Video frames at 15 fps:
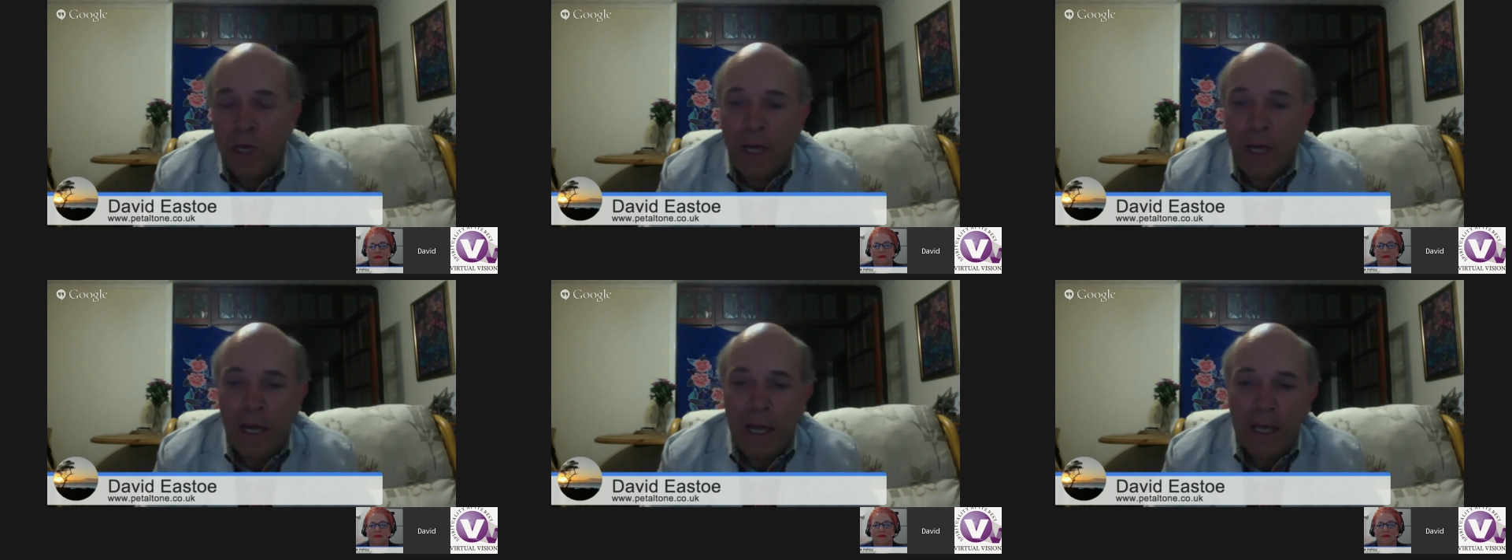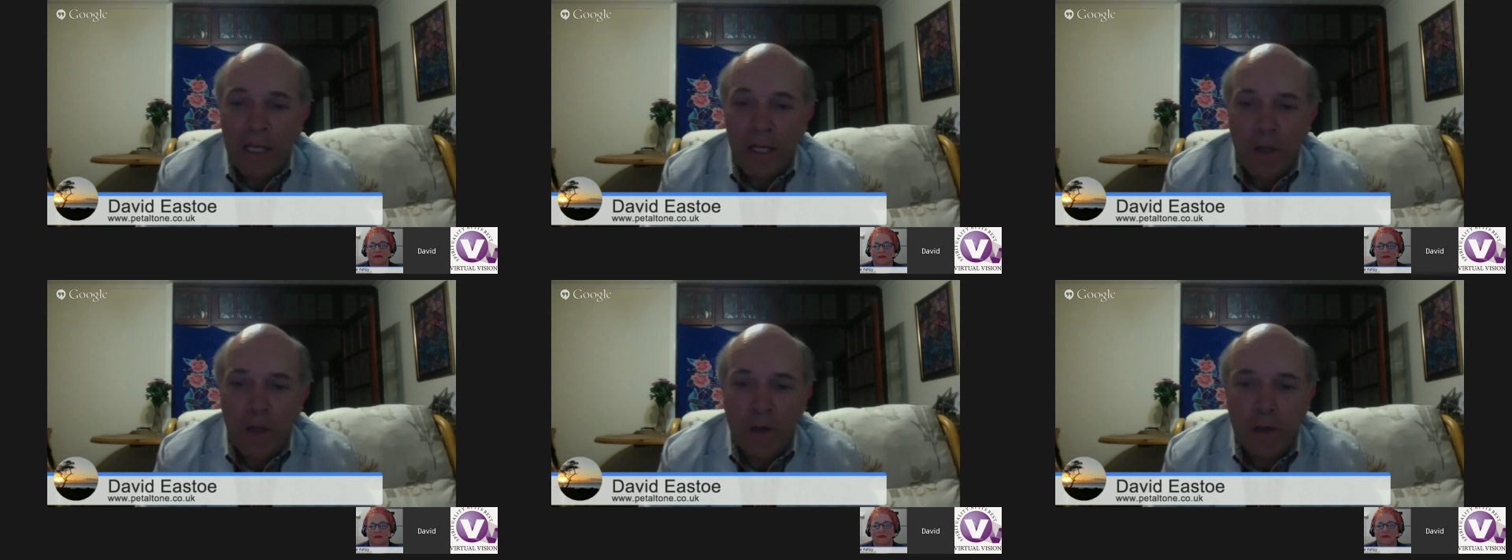and
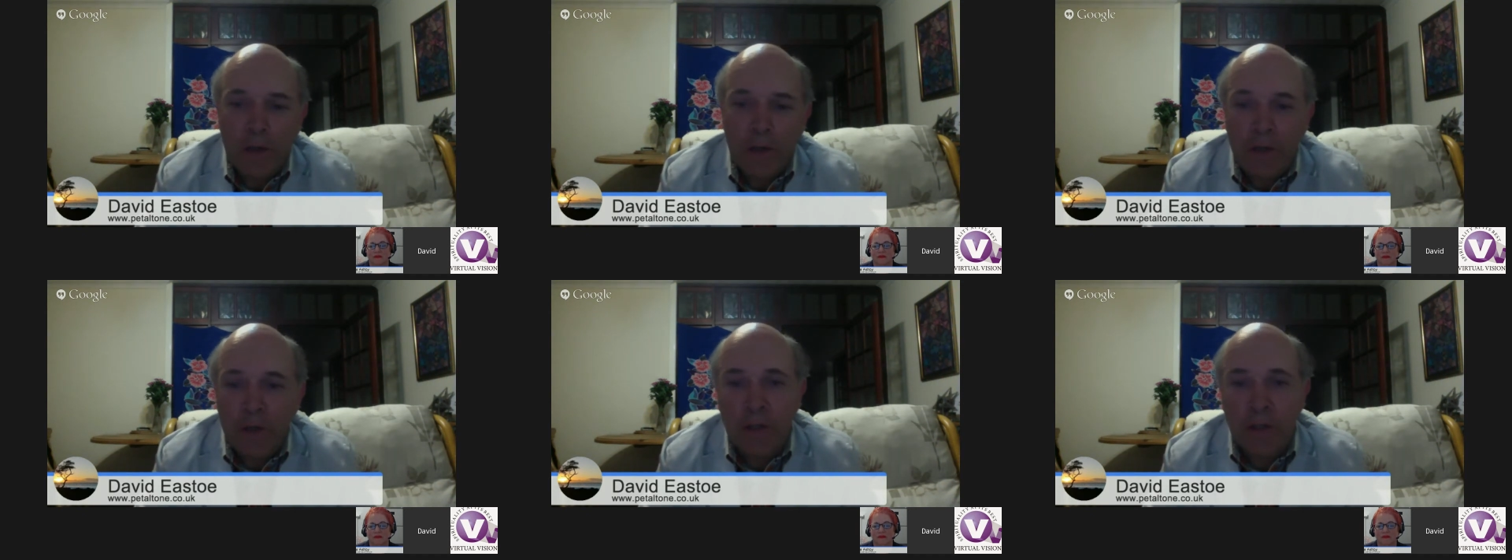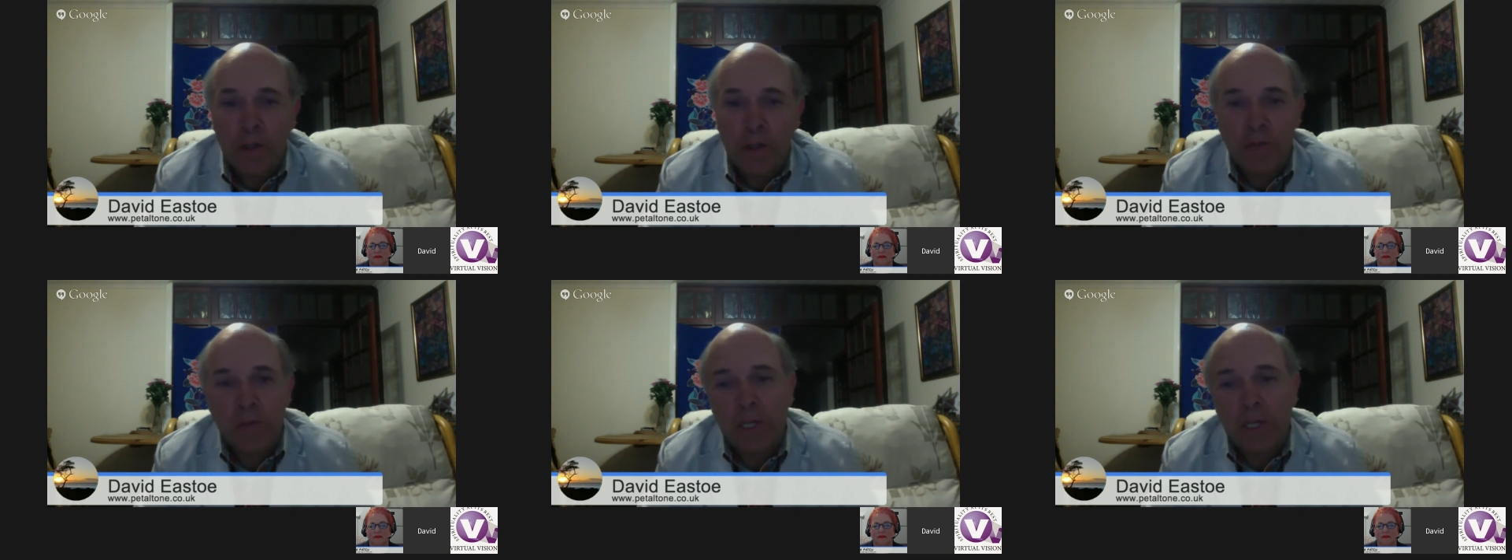you can use
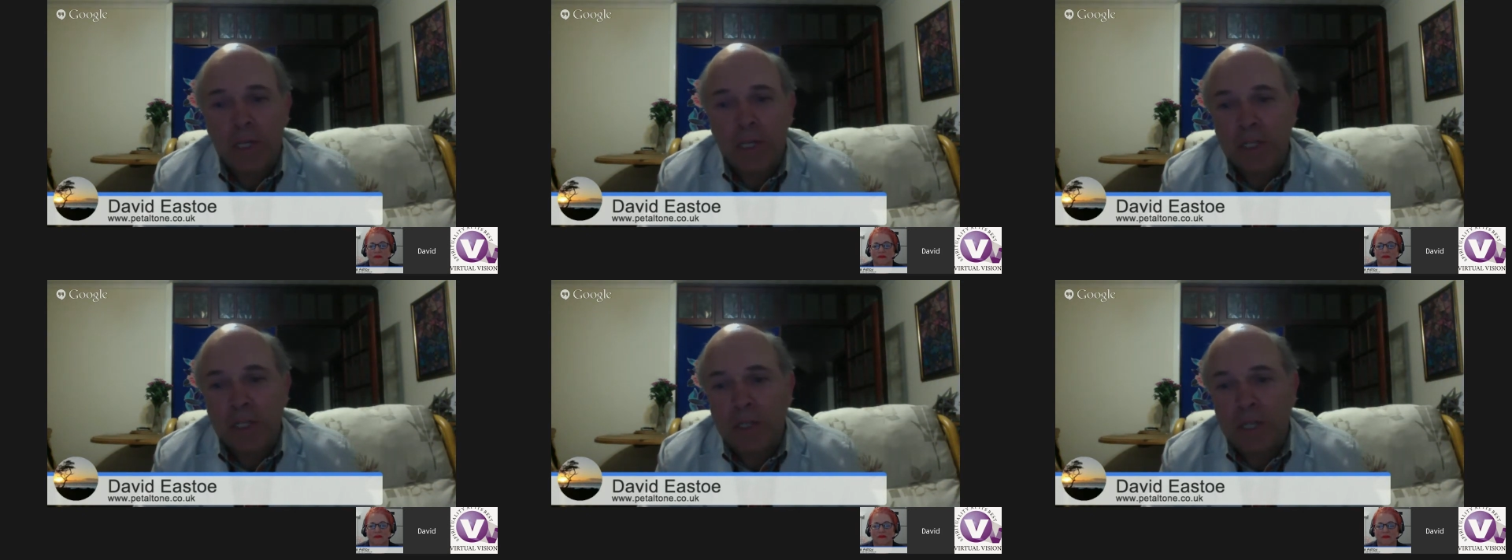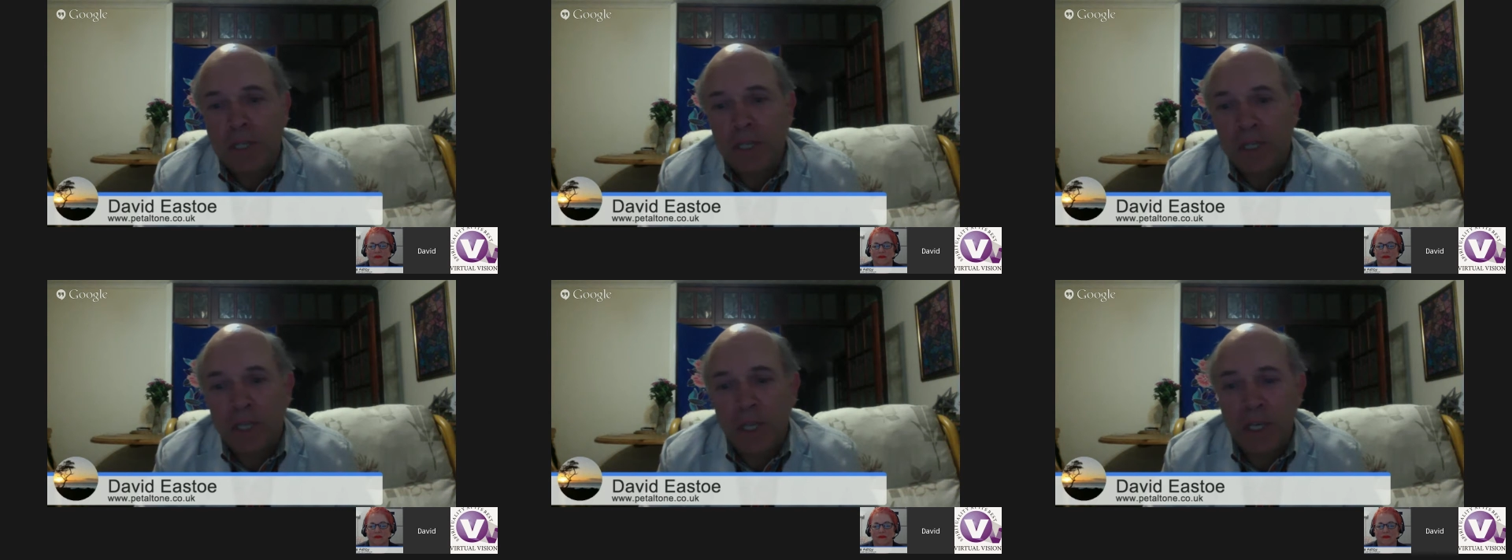them into the
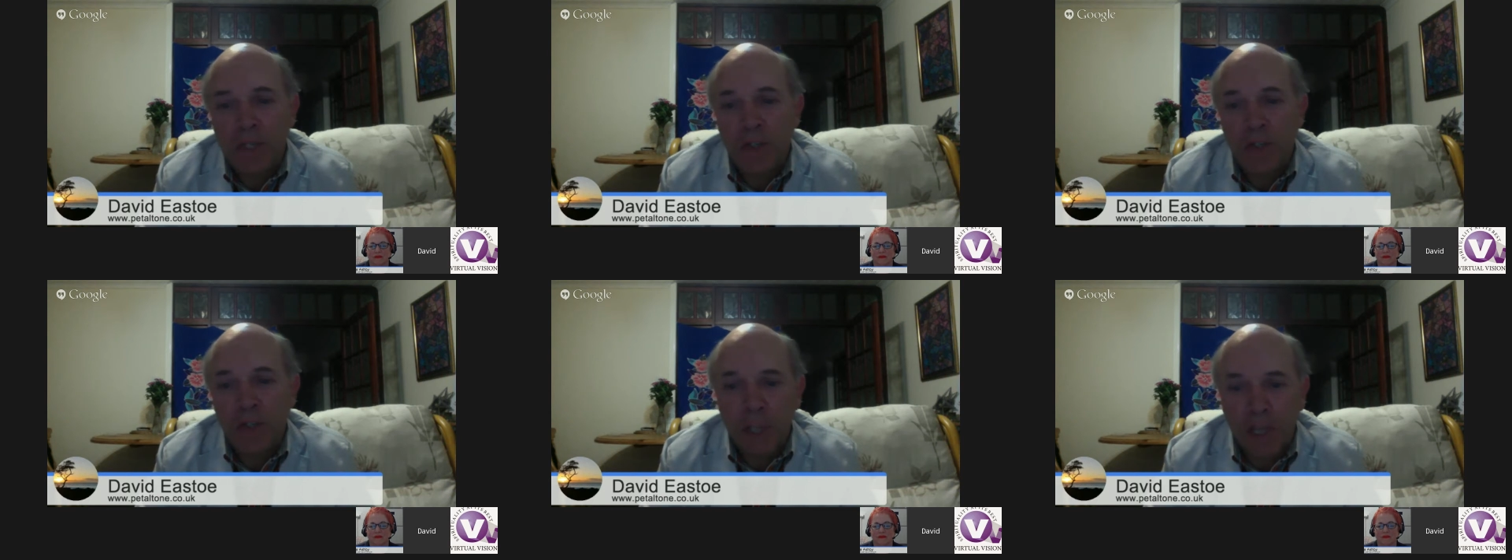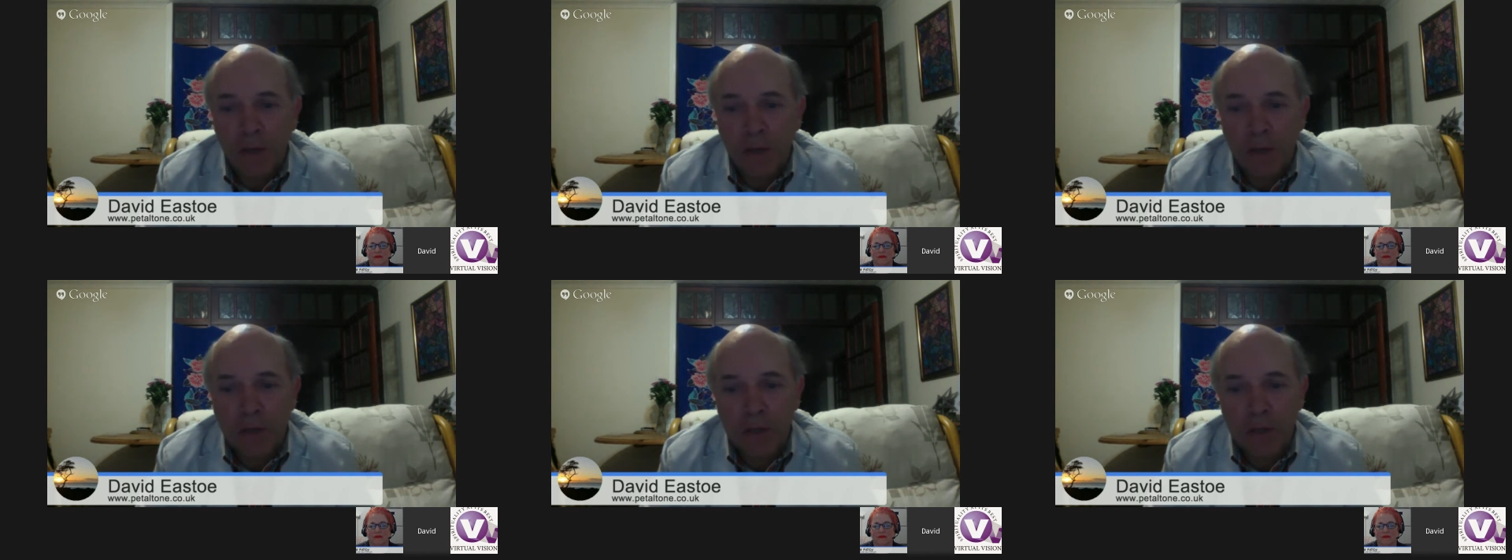indicated
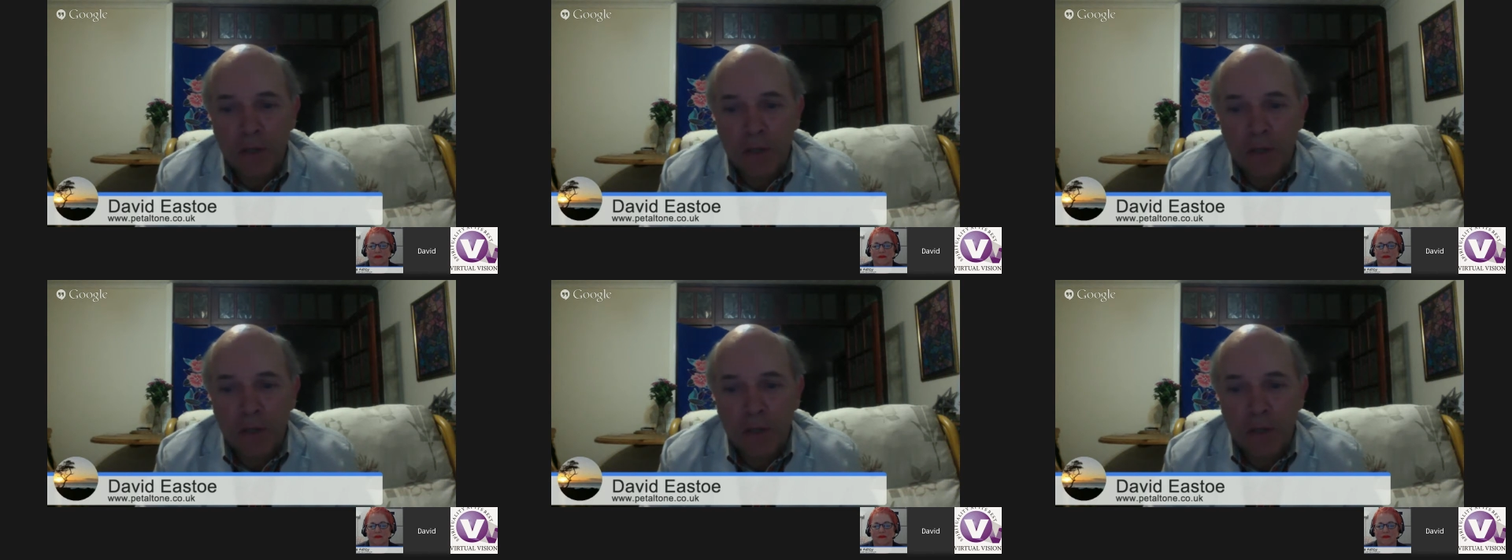chakras.